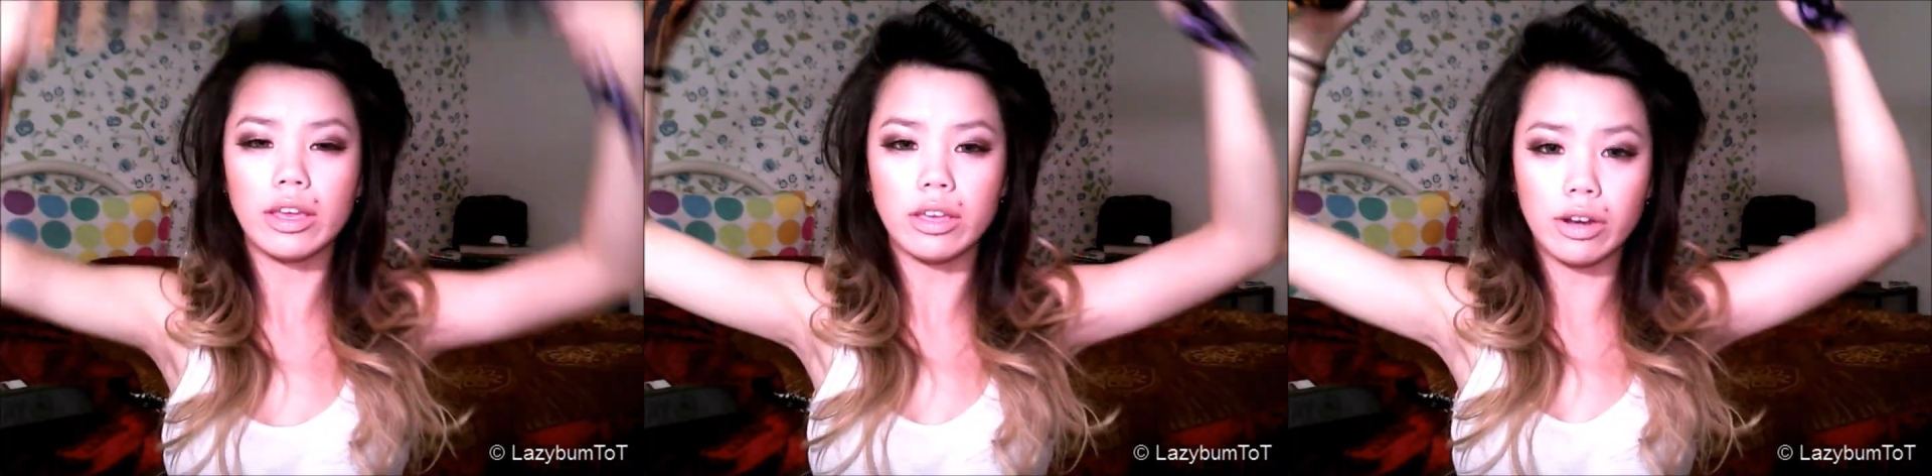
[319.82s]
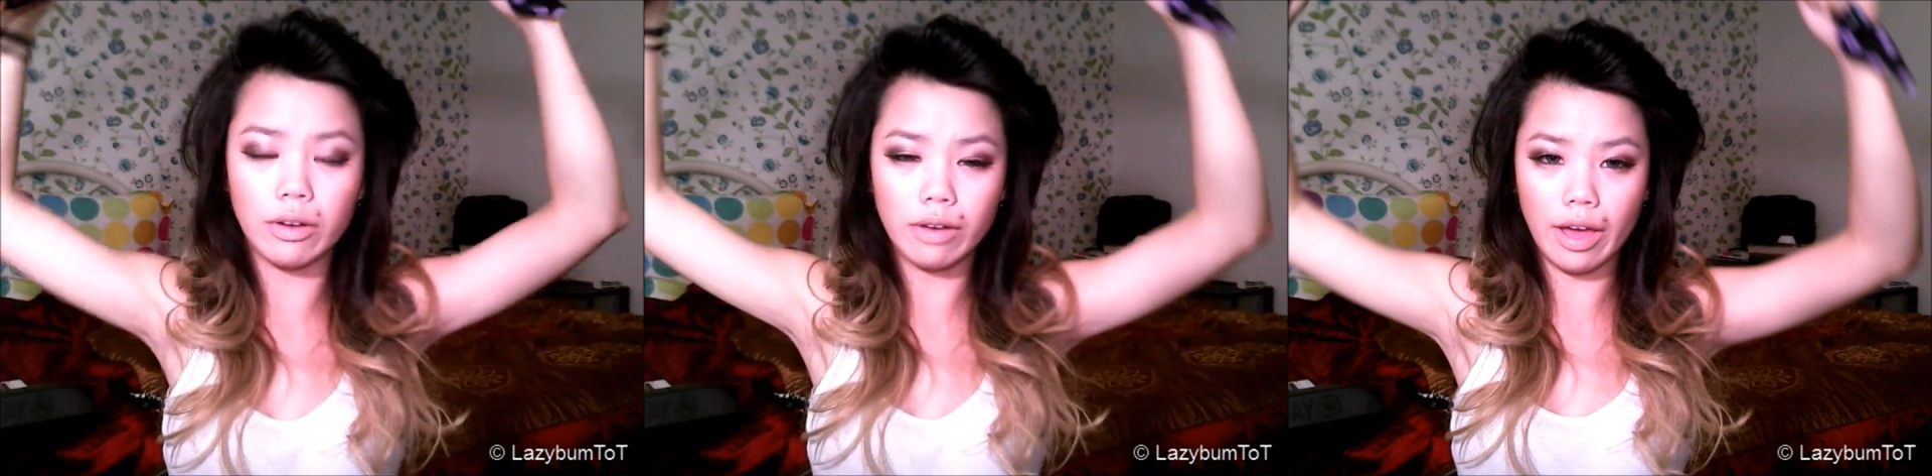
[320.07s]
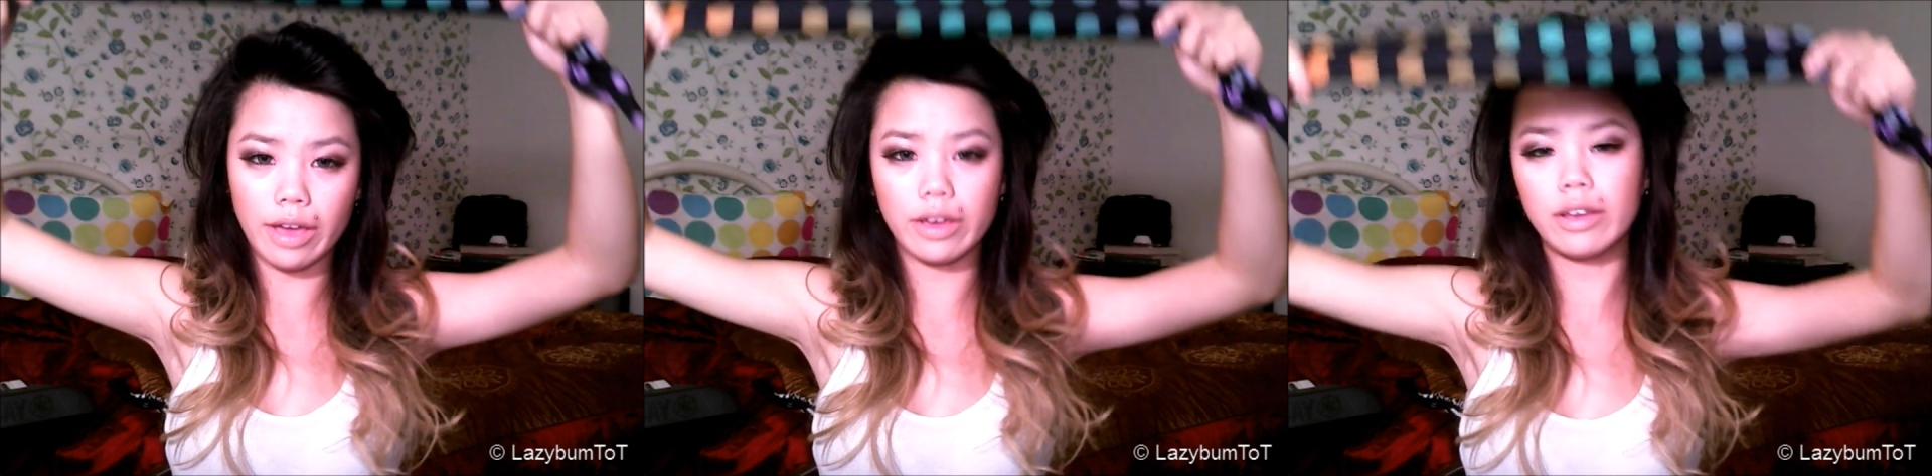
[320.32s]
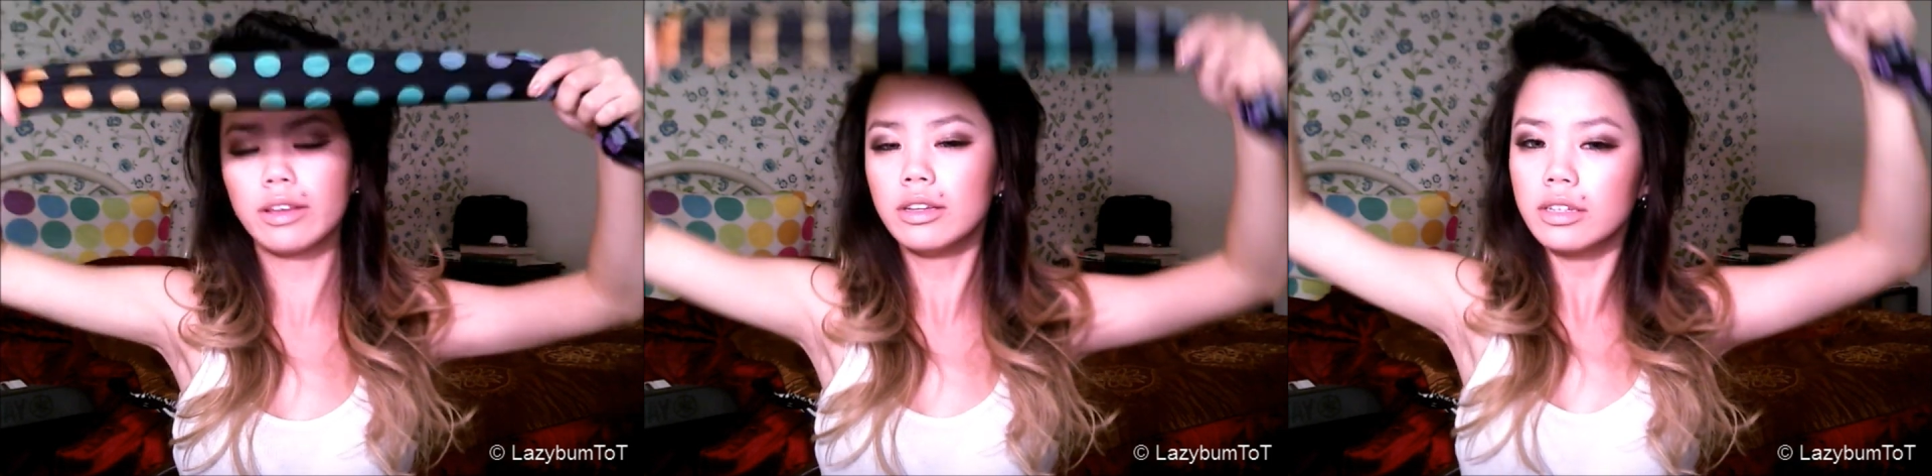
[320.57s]
it, you know,
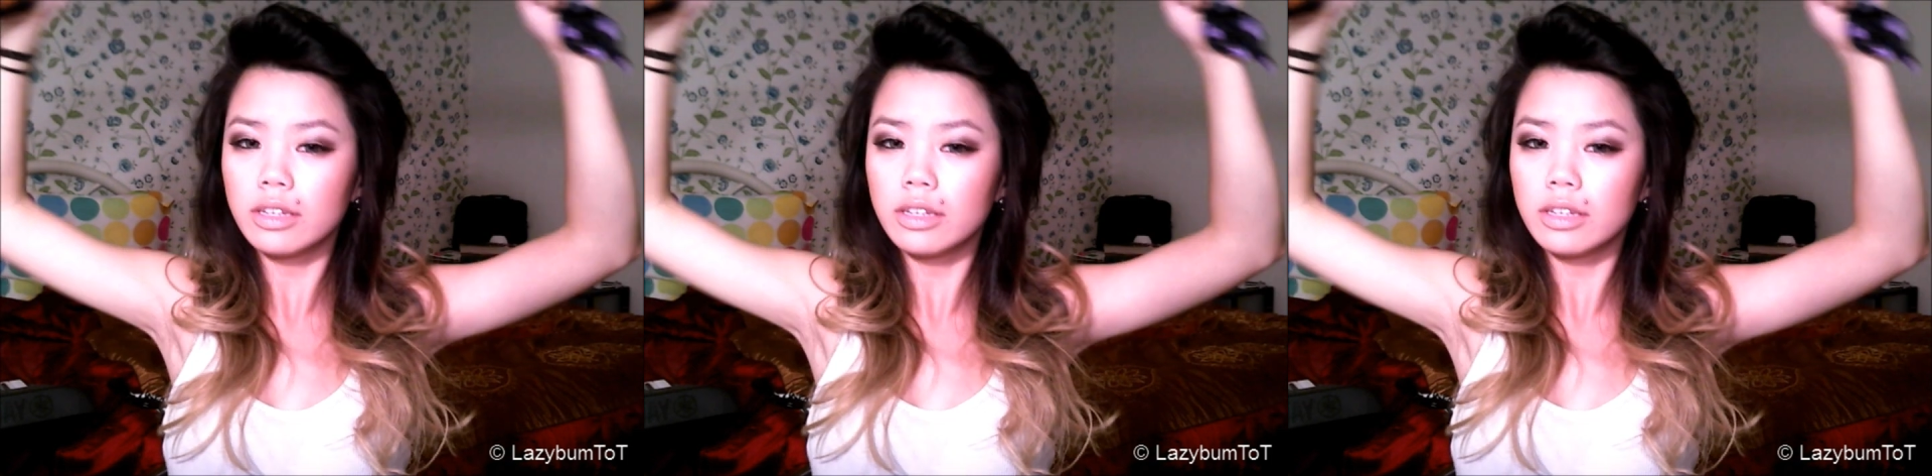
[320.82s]
like